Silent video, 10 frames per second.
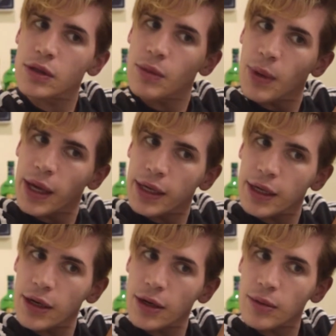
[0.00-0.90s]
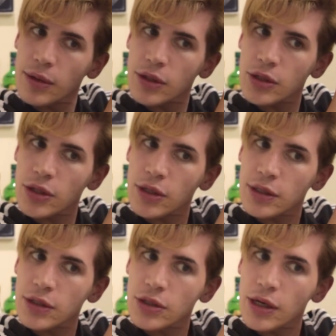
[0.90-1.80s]
Back here, make sure it's
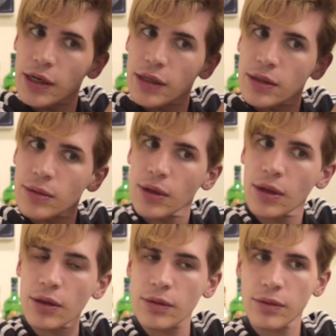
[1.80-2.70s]
straight as well.